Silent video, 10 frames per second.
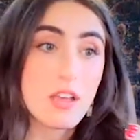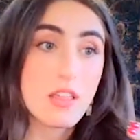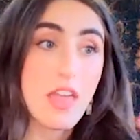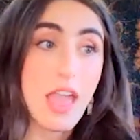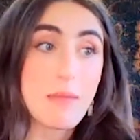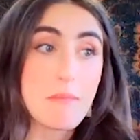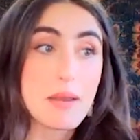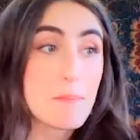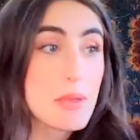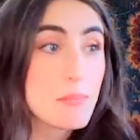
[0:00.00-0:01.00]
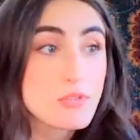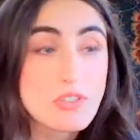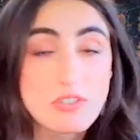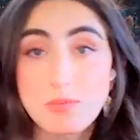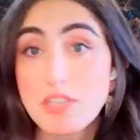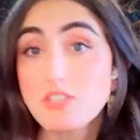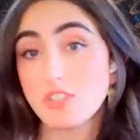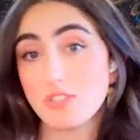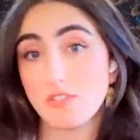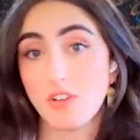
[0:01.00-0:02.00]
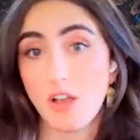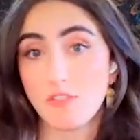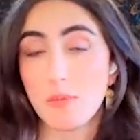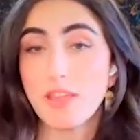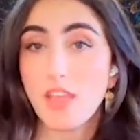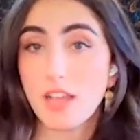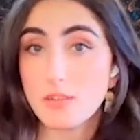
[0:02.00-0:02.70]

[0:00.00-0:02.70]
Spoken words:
They made people suspicious of government. That's a